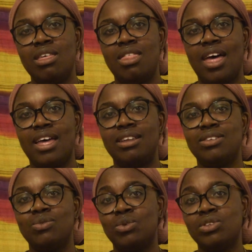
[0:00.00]

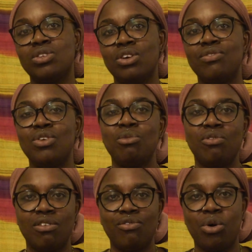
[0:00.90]
that will serve you
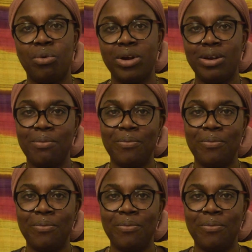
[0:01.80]
moving forward.